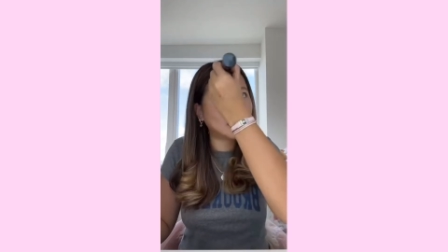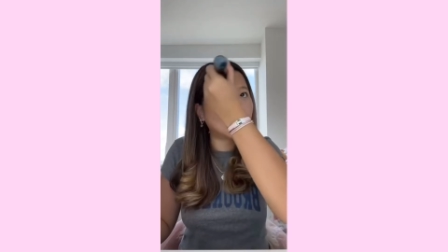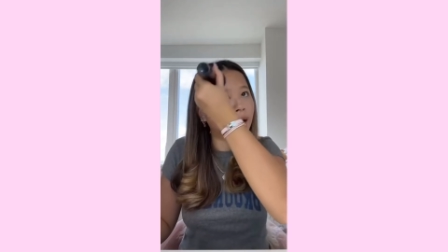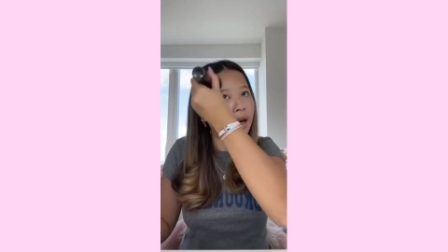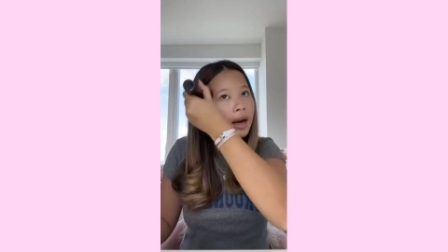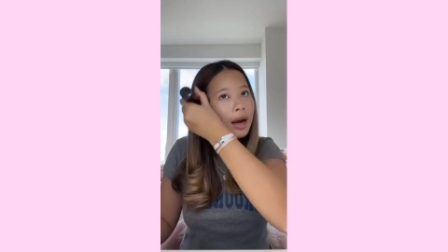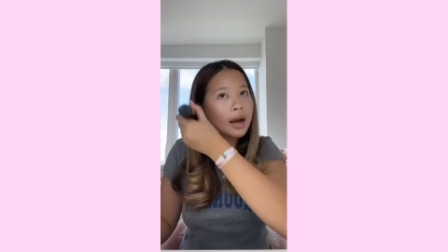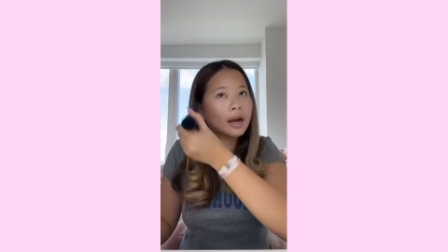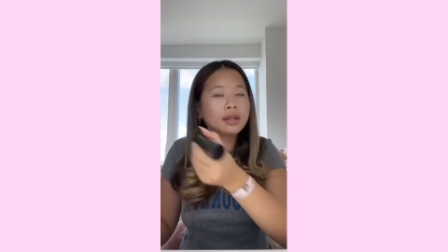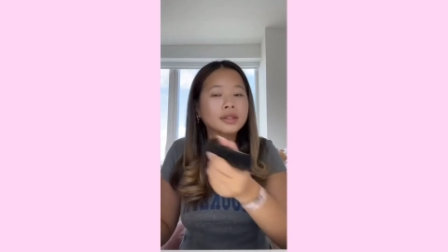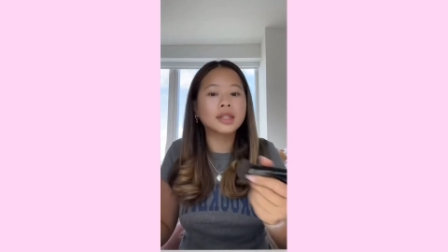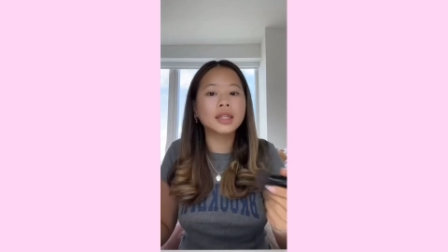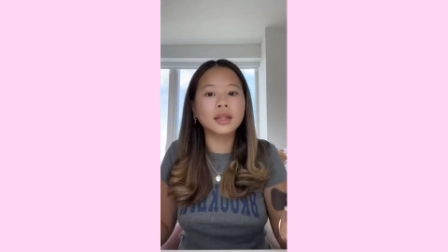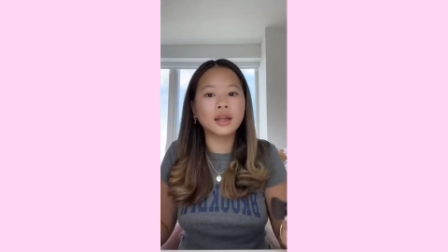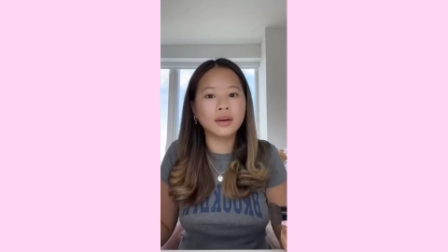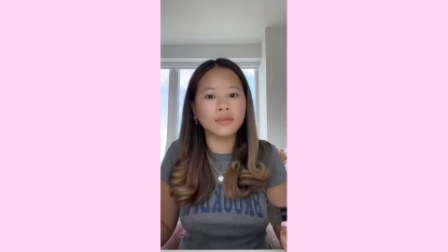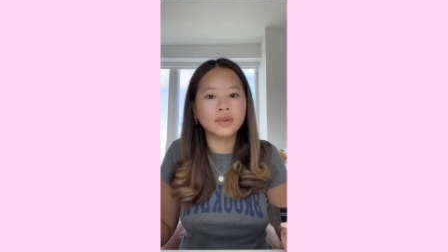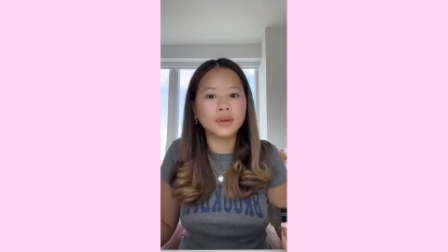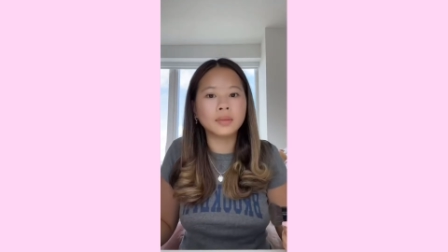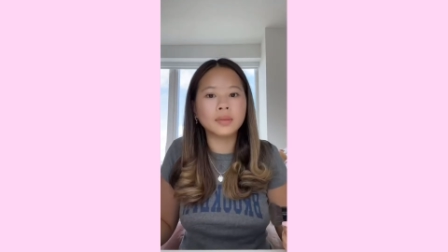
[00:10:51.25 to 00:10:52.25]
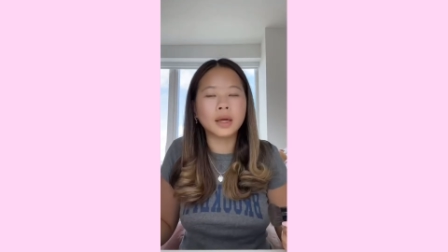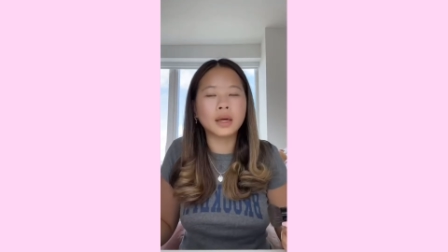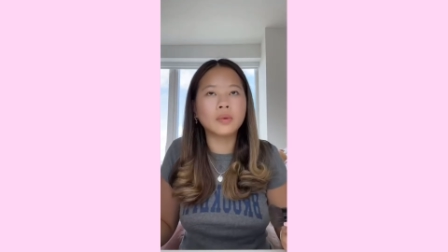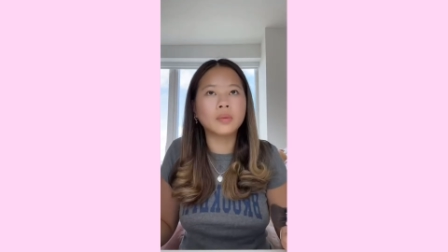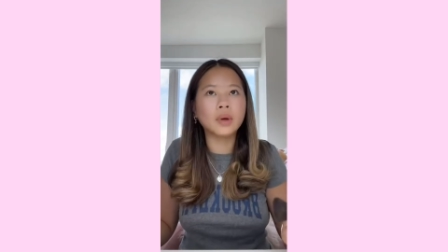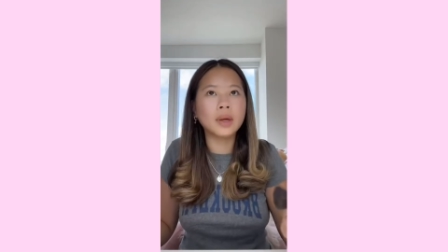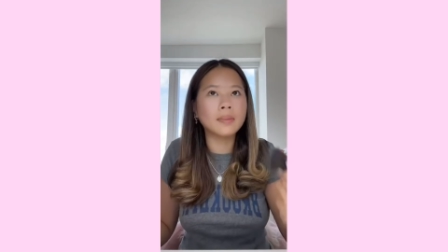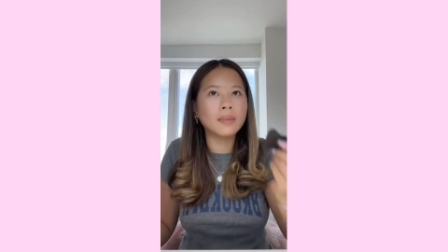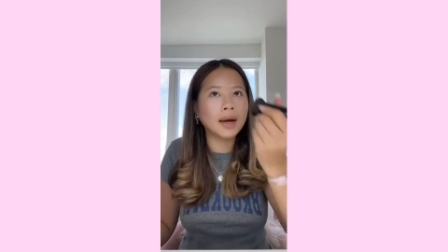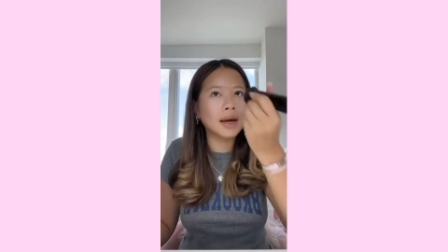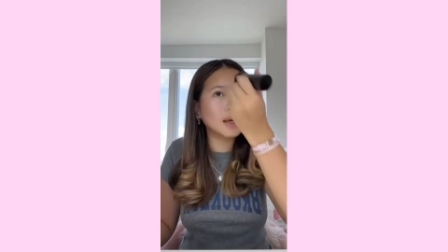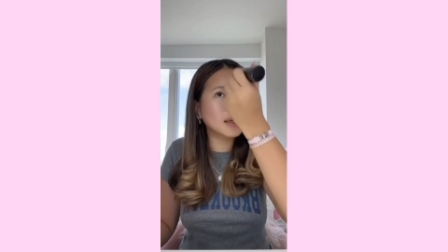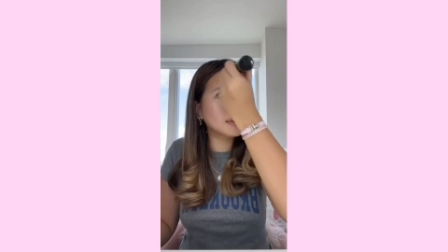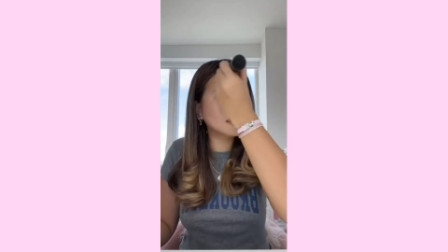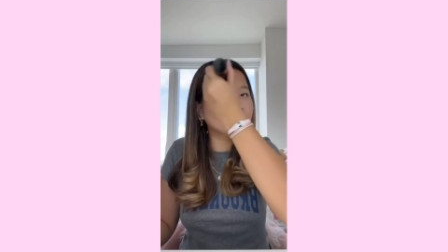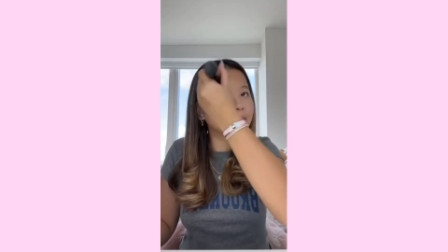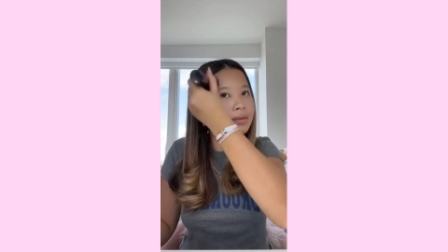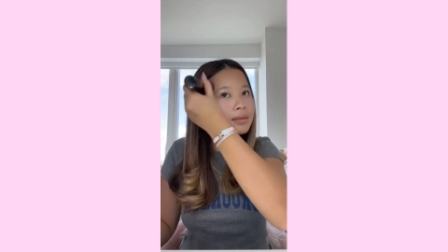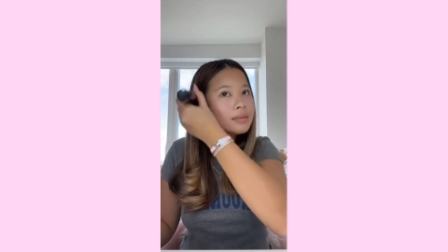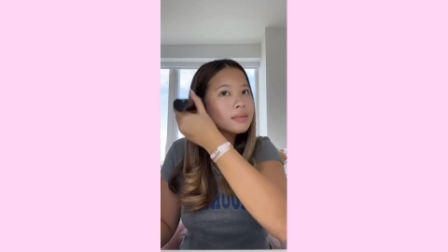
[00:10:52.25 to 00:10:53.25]
I actually love him. Like, we met
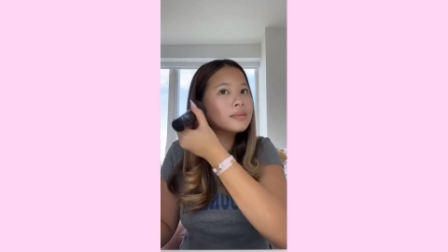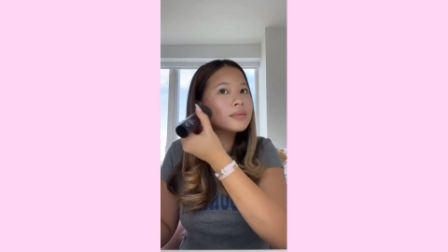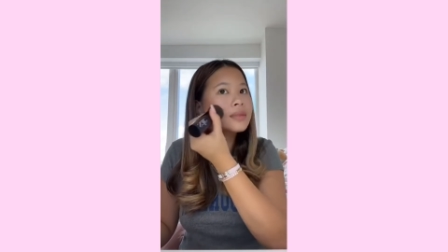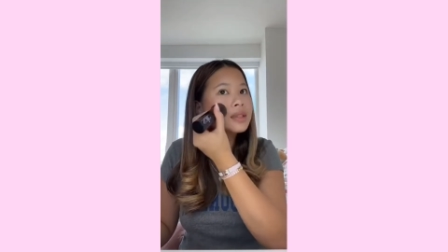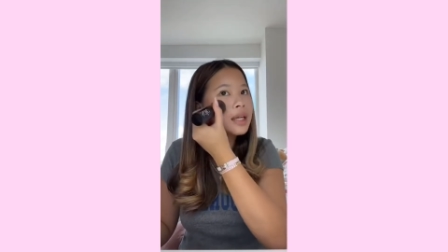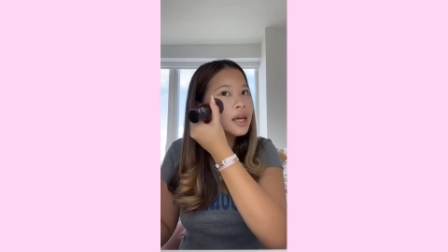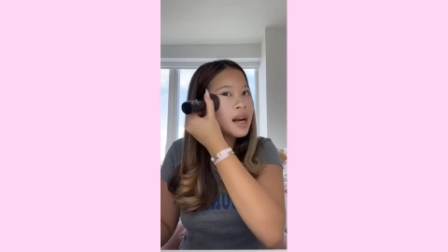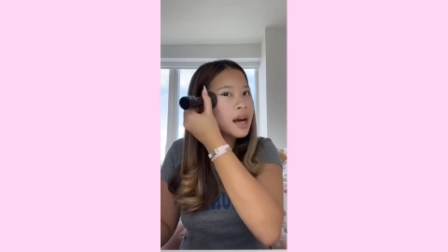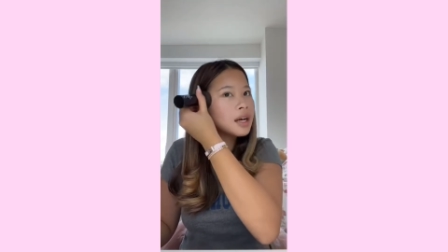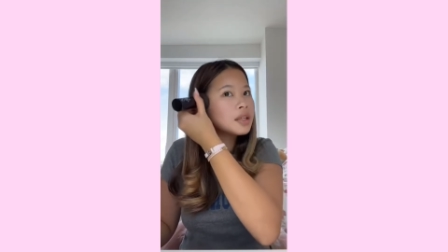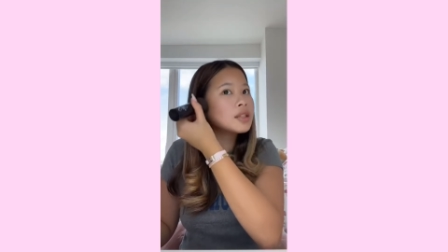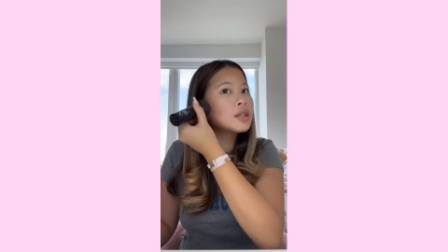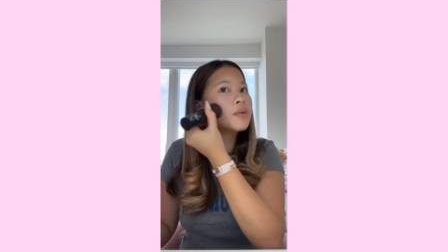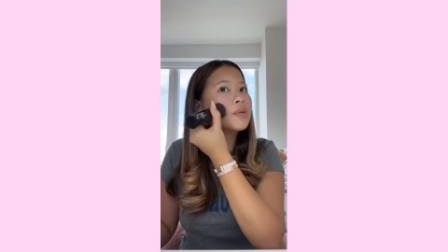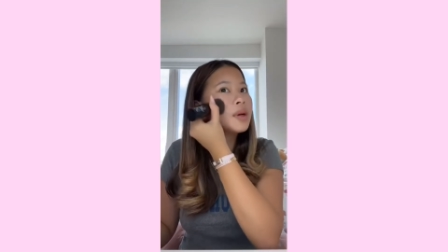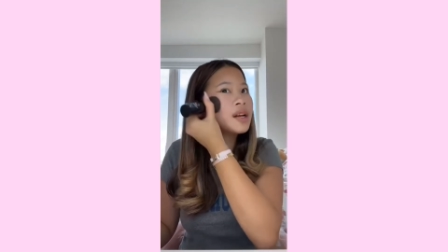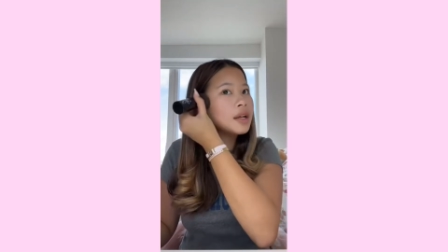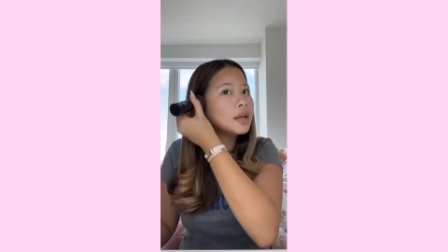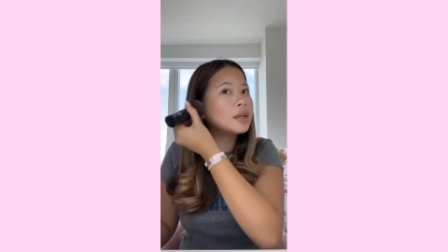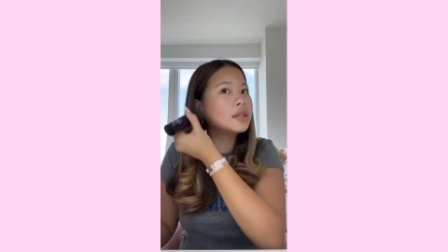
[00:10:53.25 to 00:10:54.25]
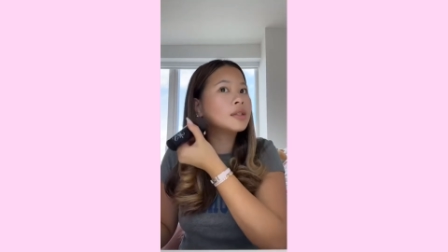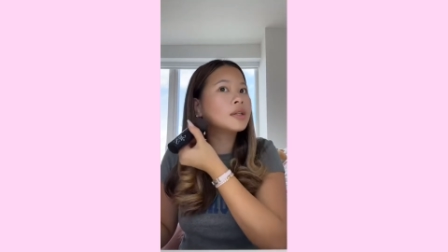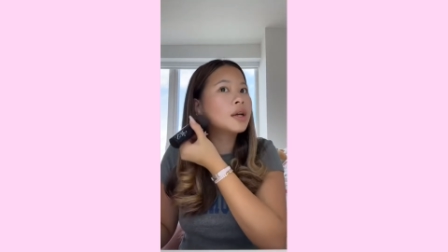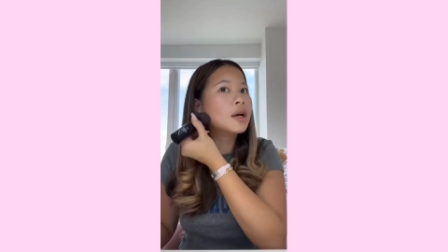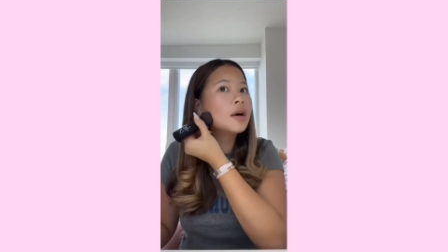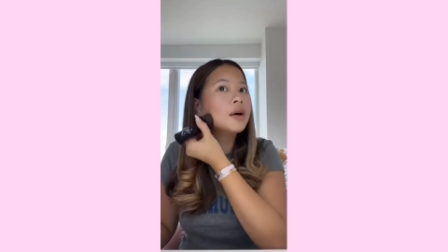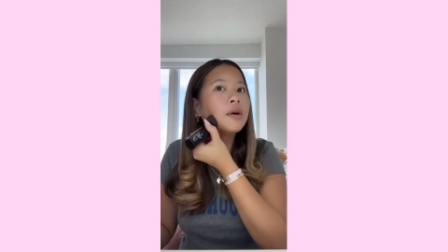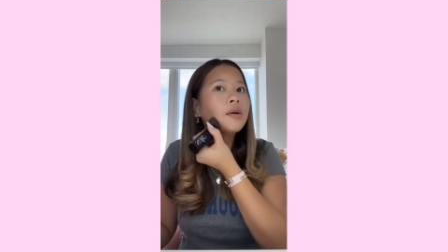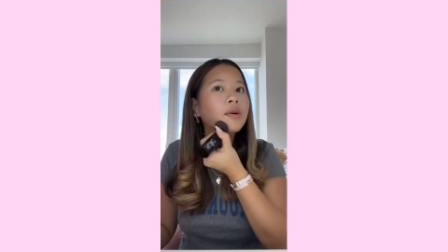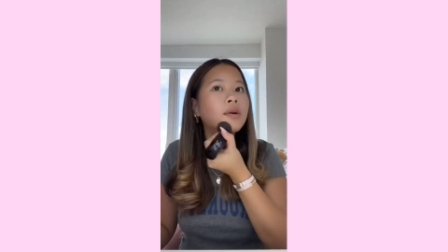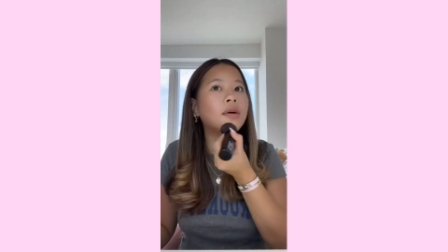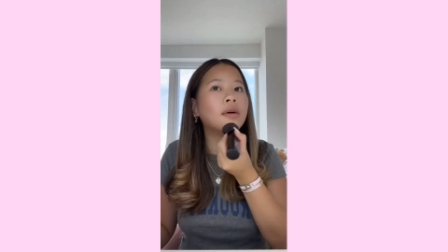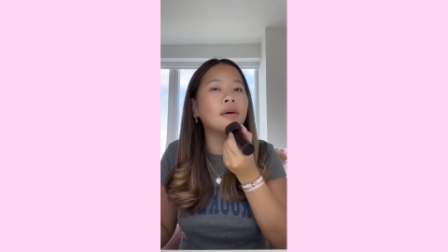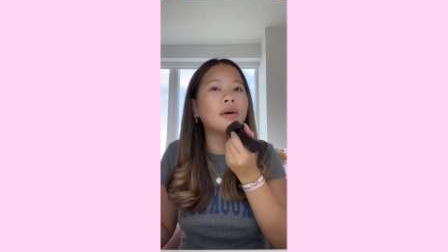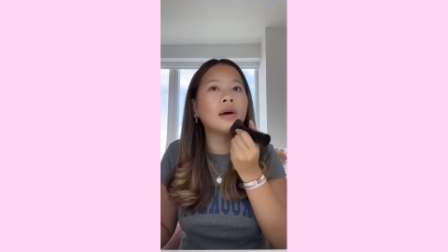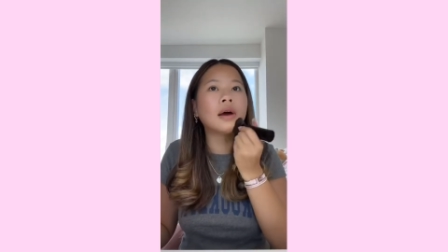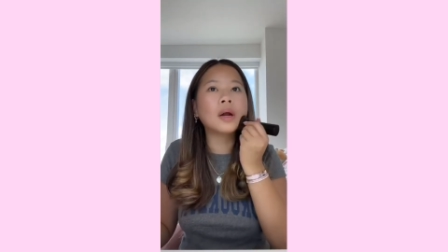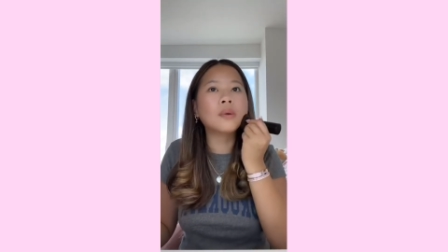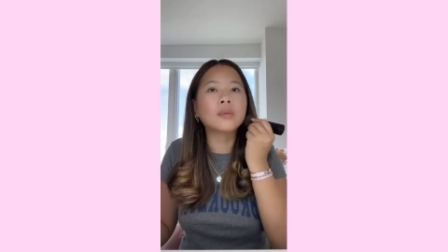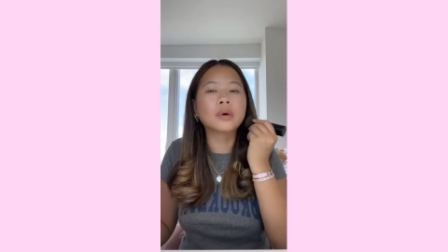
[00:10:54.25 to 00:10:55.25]
deadass 3 days ago
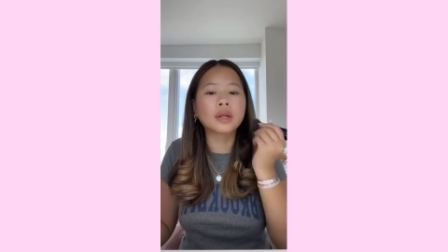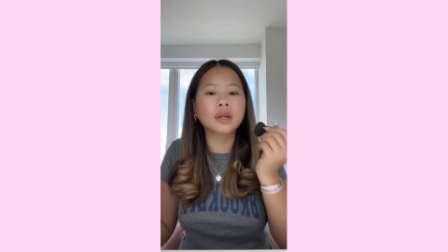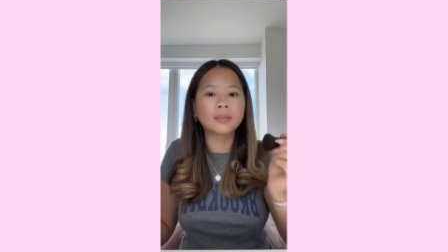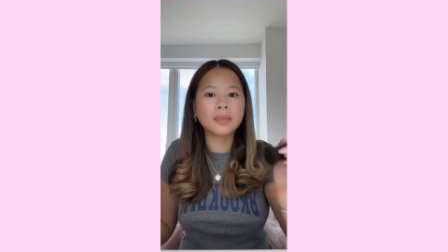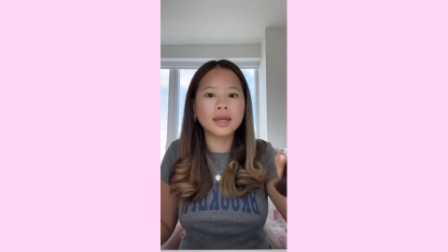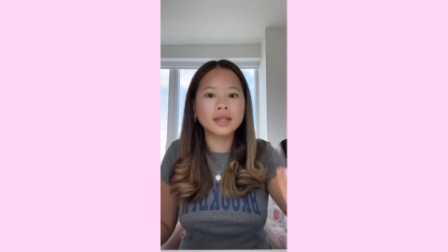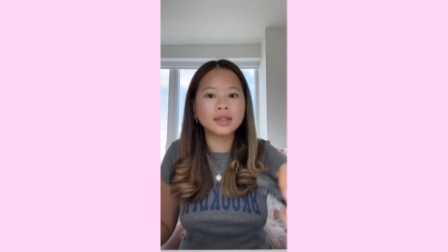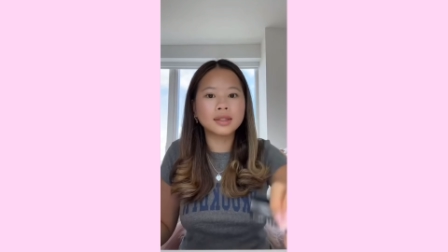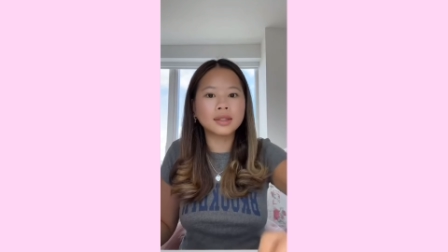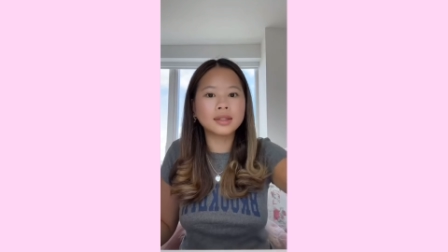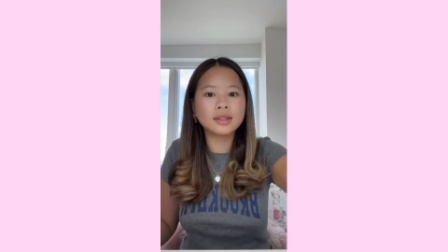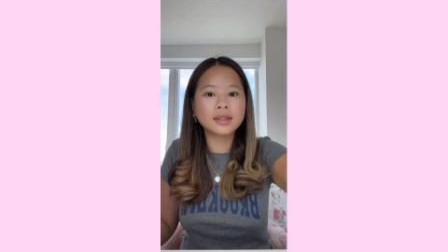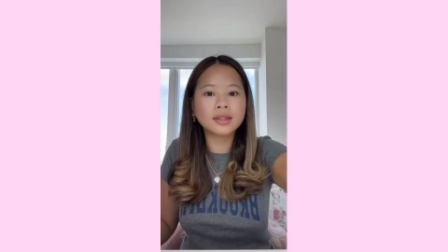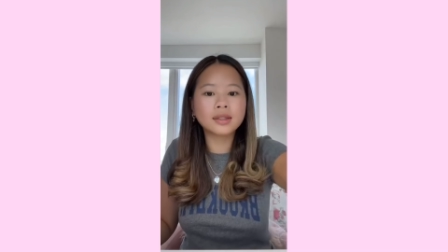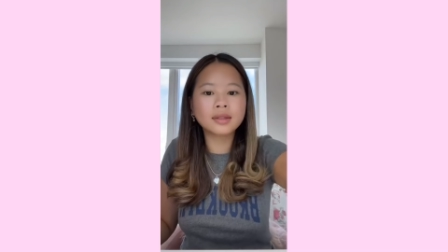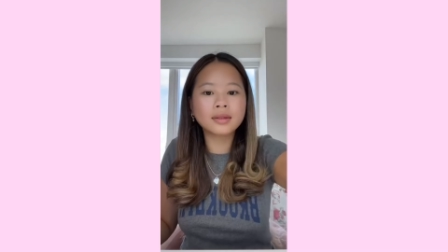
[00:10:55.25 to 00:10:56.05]
and we're like besties.